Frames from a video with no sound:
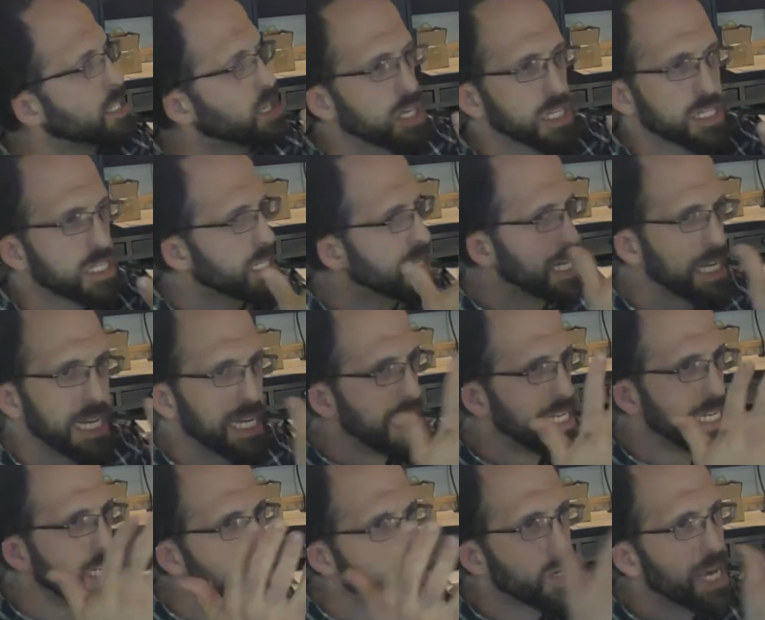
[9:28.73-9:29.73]
just,
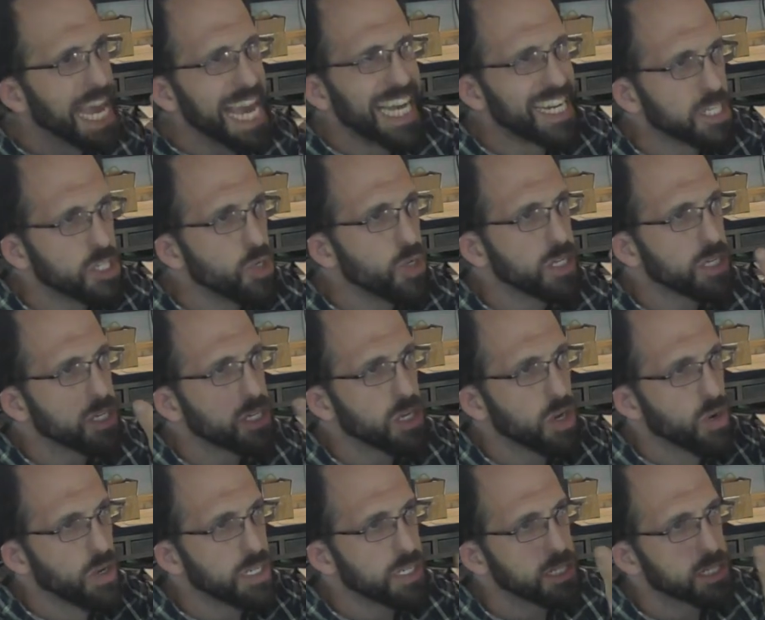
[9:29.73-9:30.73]
you can't do it. You can
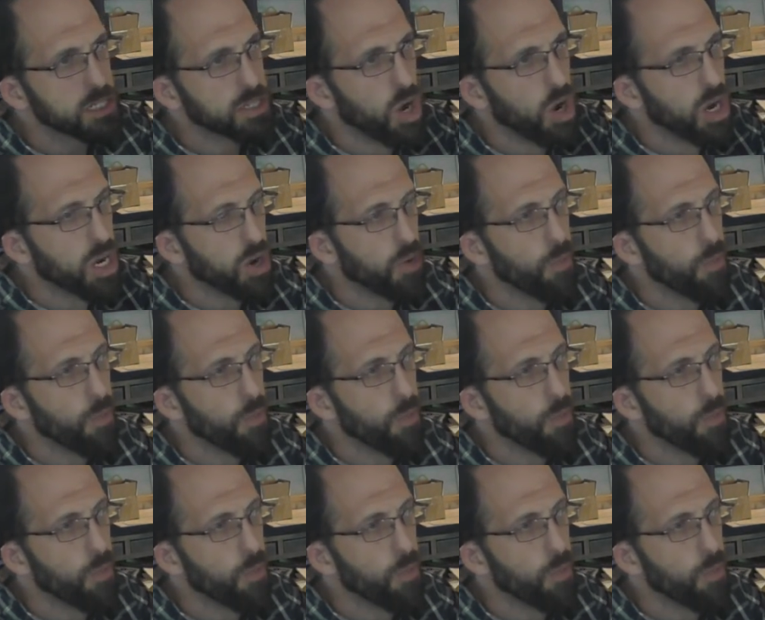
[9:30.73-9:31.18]
only talk